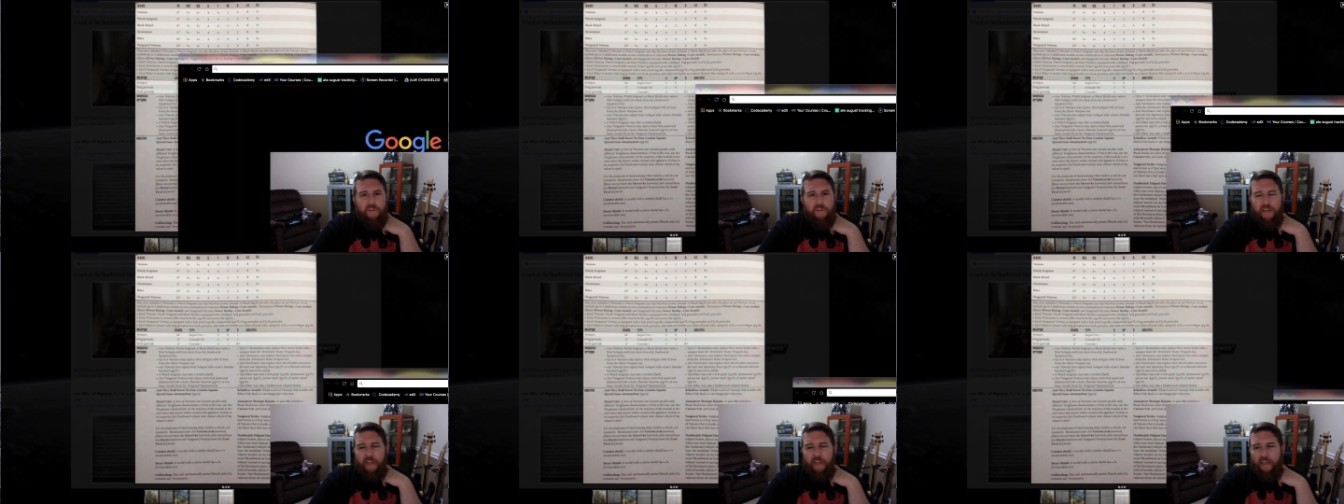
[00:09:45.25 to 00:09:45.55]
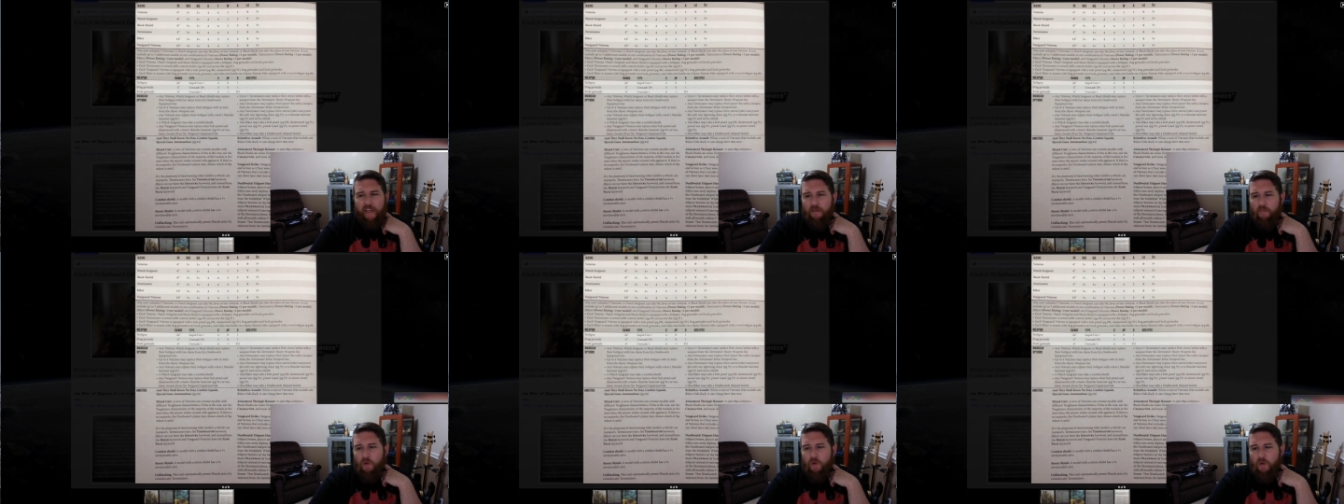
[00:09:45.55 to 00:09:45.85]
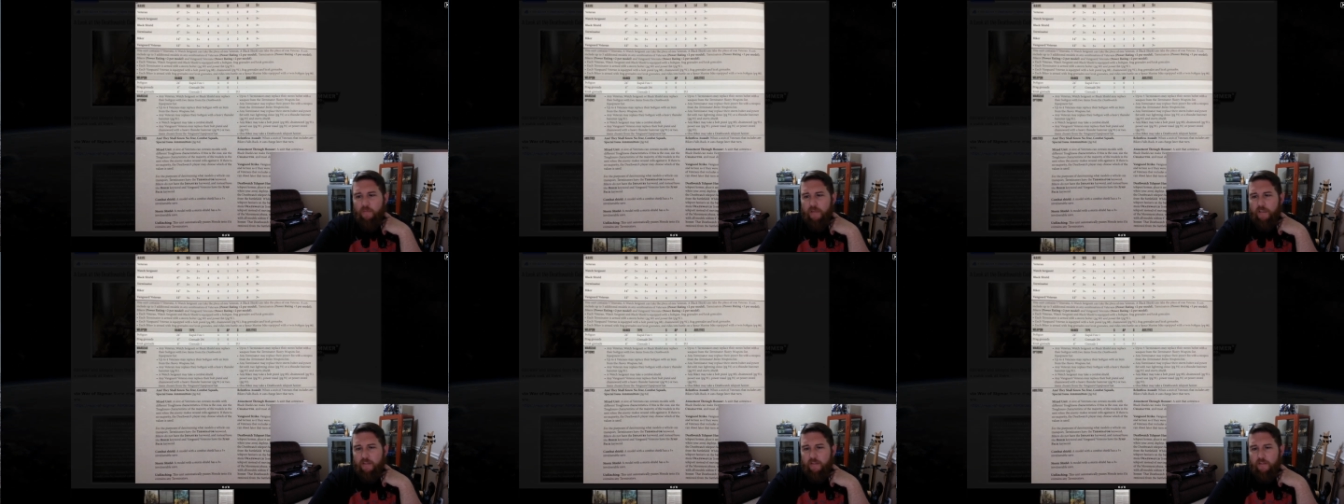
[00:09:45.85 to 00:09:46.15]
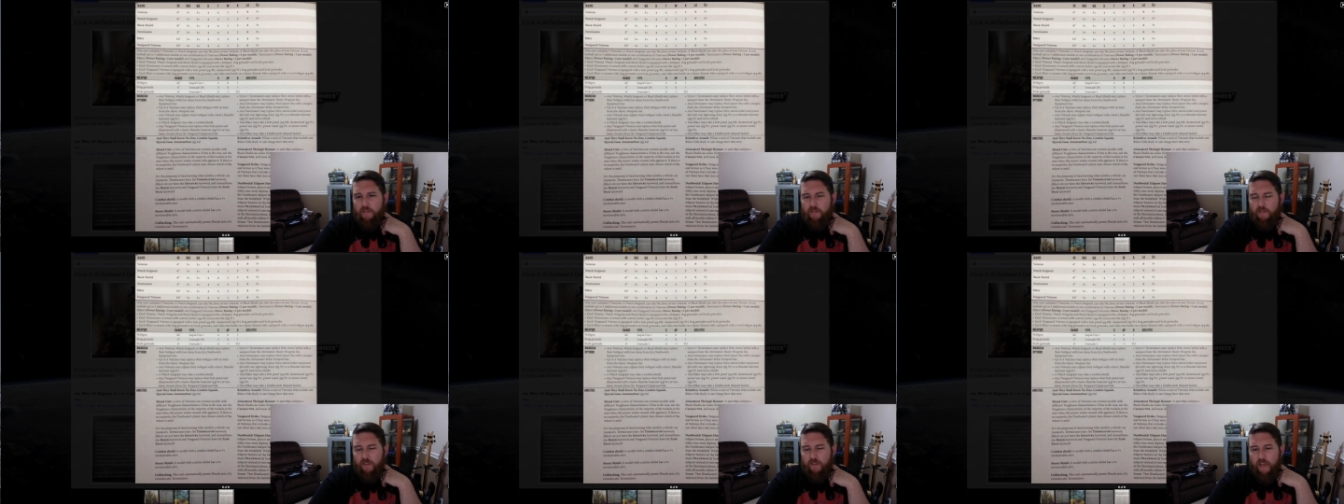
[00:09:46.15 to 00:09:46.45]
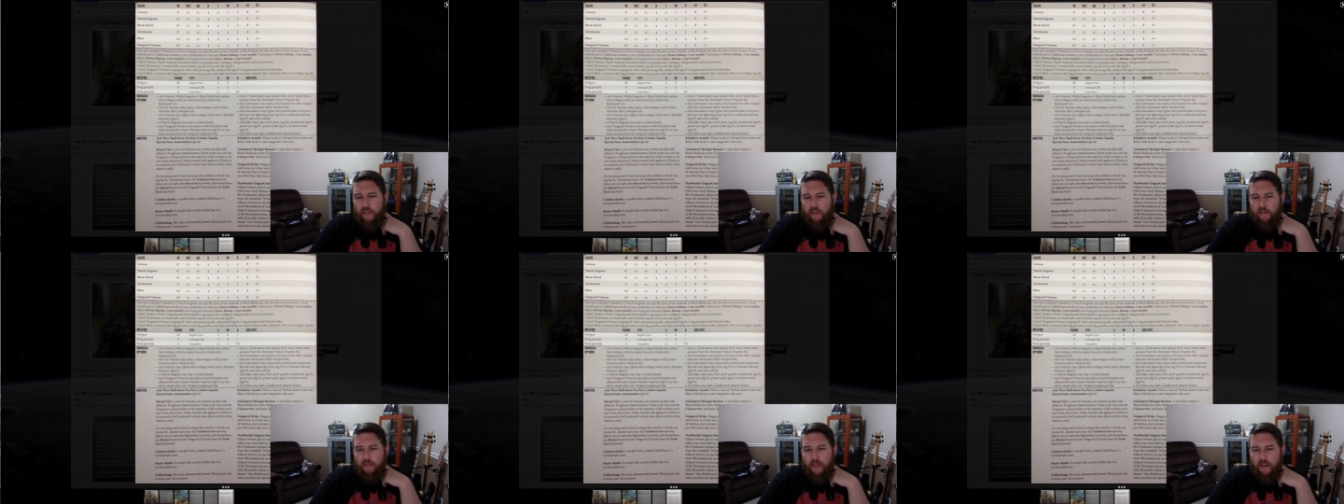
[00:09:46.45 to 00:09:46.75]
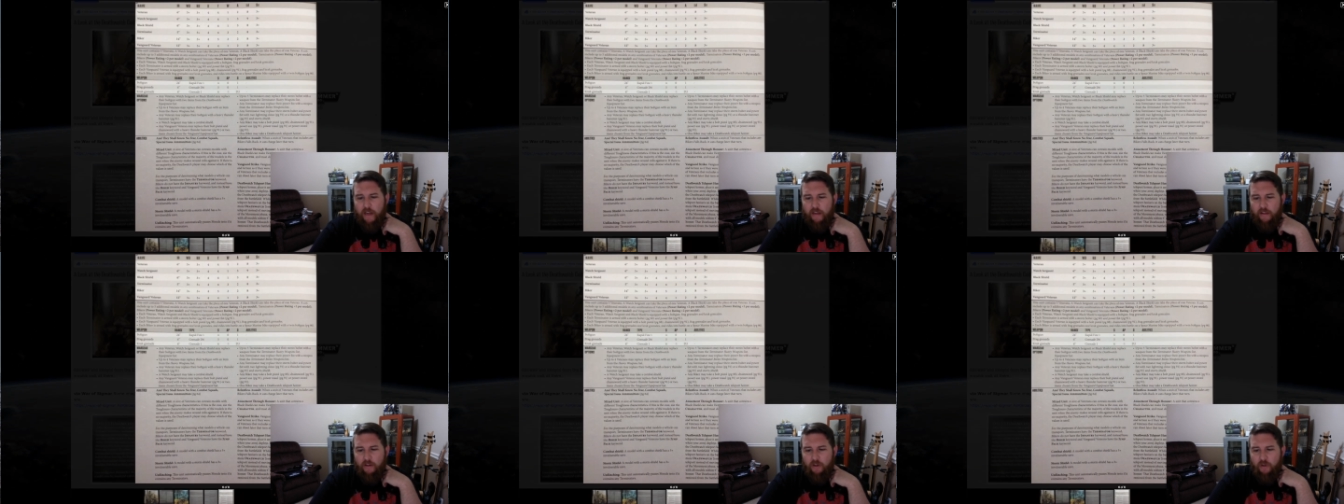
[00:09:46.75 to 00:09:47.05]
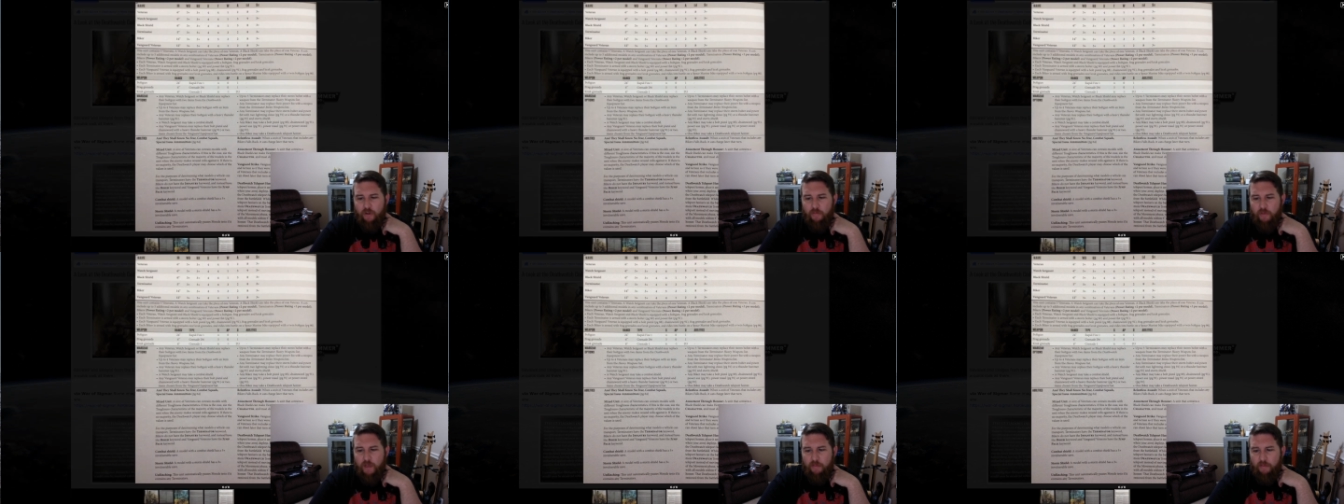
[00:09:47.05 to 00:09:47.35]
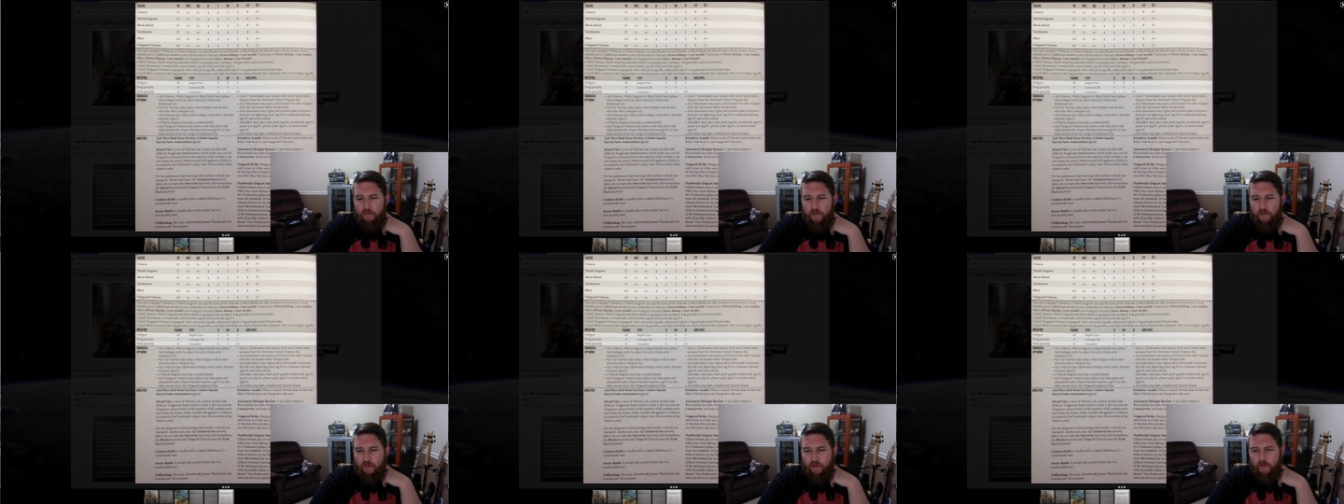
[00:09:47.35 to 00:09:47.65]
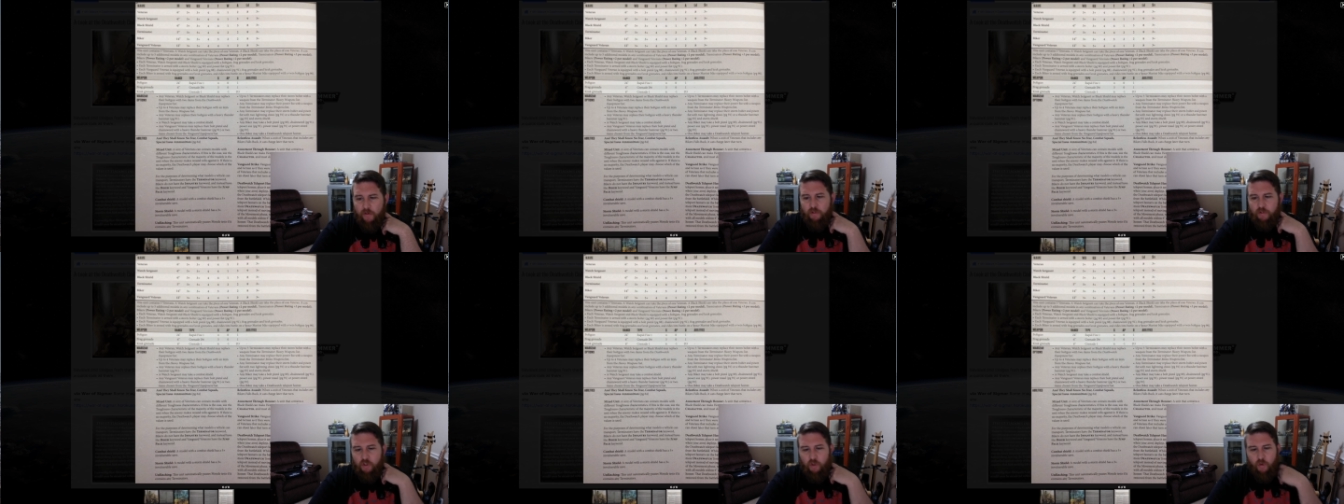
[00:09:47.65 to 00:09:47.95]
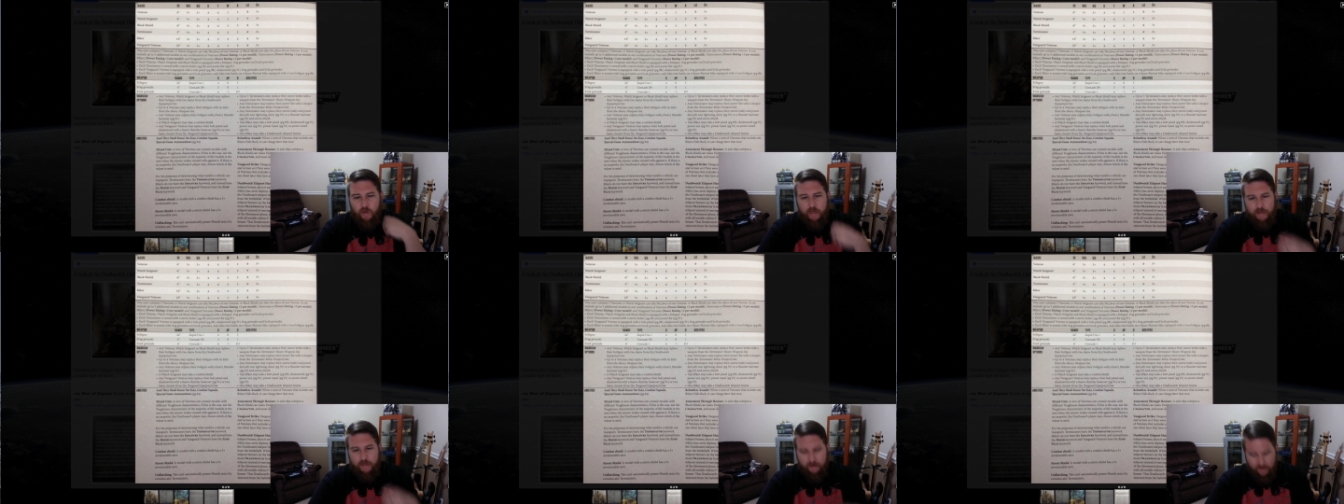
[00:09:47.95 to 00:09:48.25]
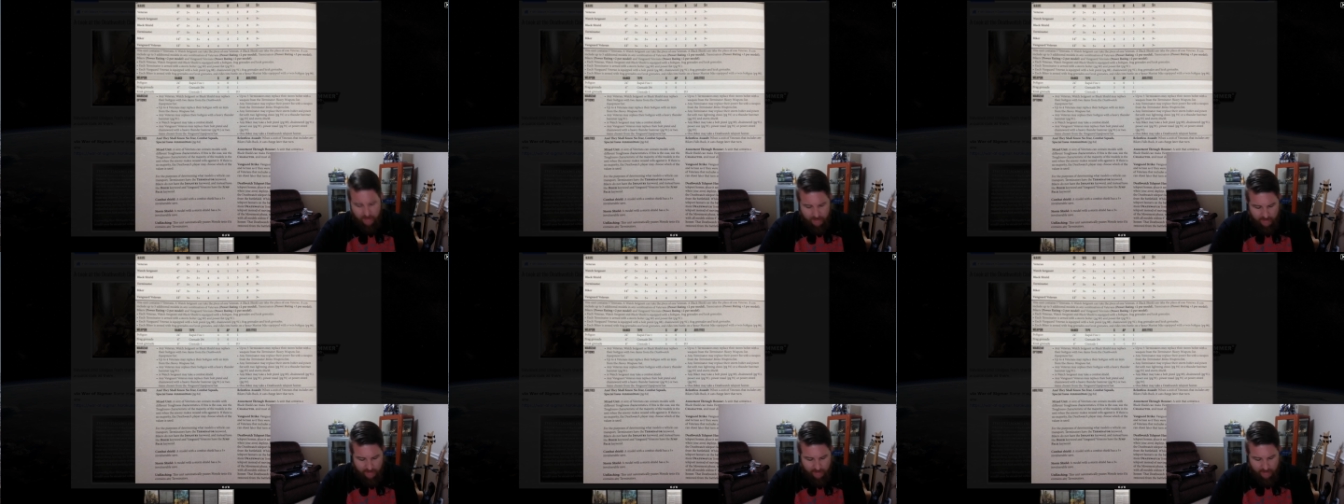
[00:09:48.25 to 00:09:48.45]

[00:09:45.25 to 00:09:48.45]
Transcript: taken a moment to thank a lot of the new people who have joined,